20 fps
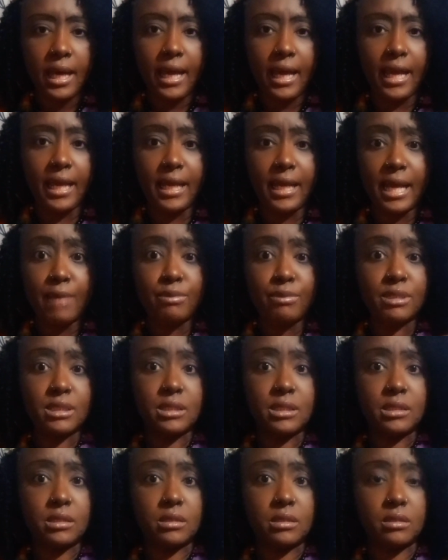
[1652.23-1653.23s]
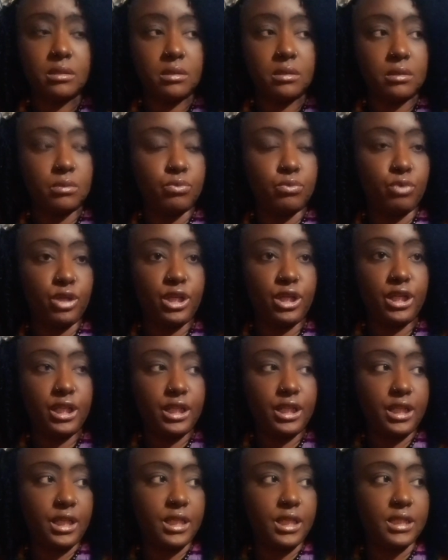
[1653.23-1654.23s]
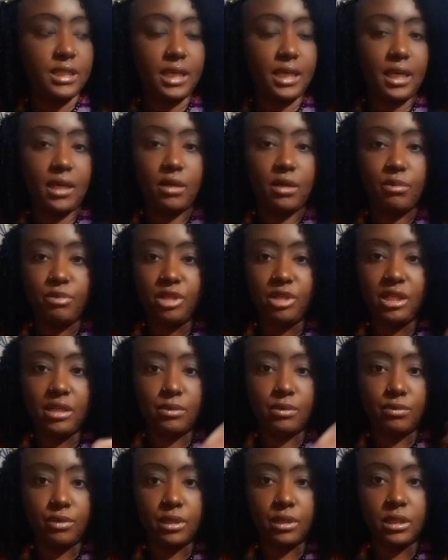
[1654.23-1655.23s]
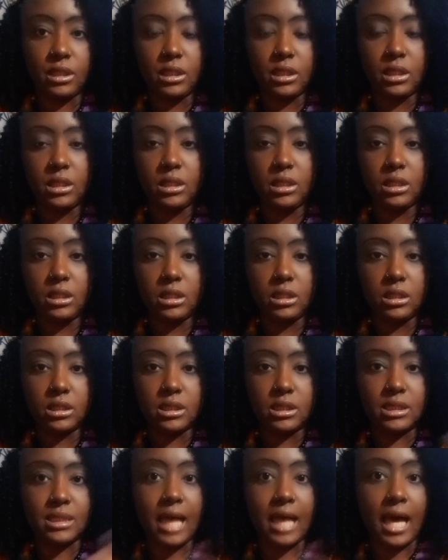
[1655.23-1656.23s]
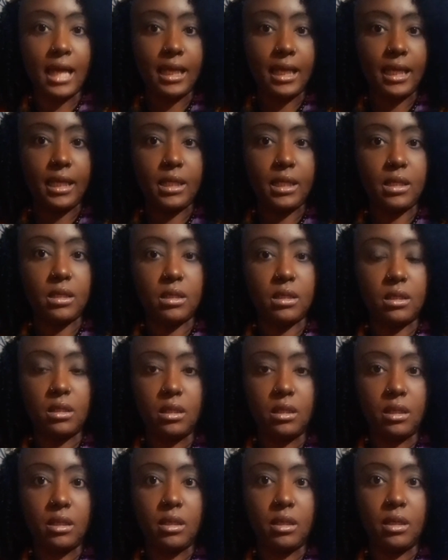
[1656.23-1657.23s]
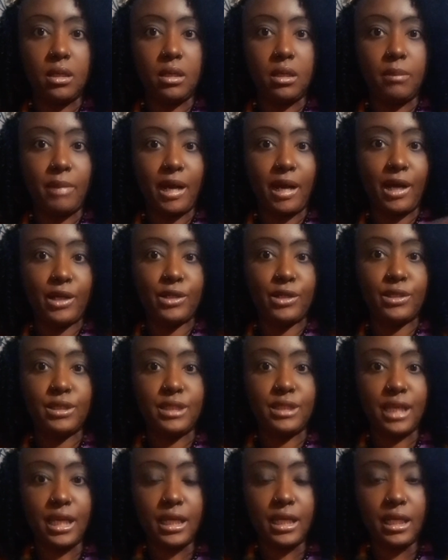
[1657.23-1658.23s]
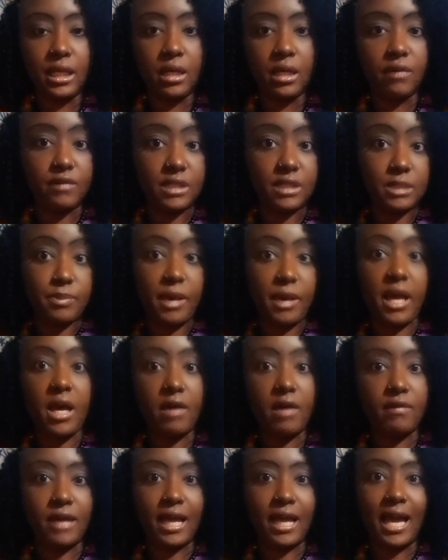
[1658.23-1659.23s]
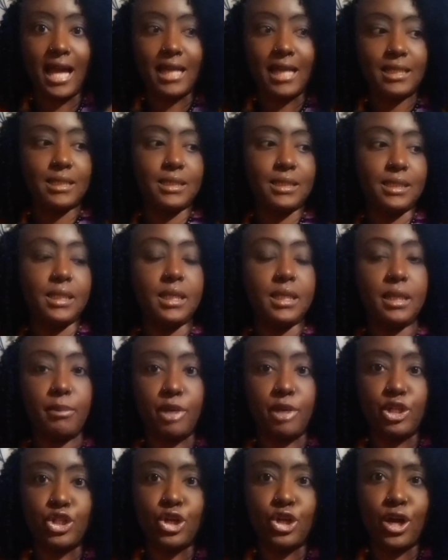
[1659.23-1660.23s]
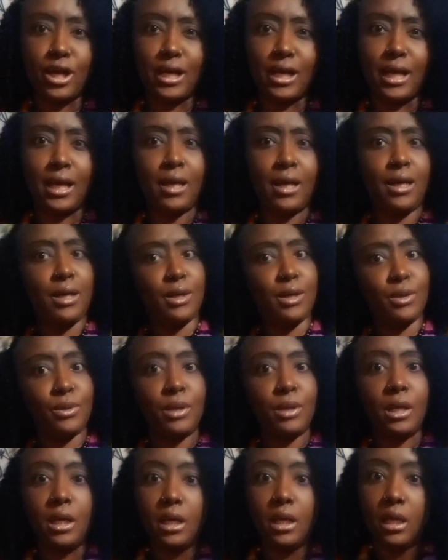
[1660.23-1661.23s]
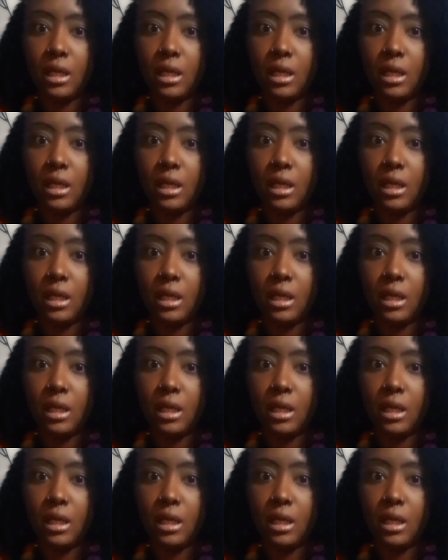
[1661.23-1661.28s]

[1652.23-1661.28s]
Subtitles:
And that was one of the things that helped me get really solid on my understanding of this path. Like I could see it in my chart, like, oh,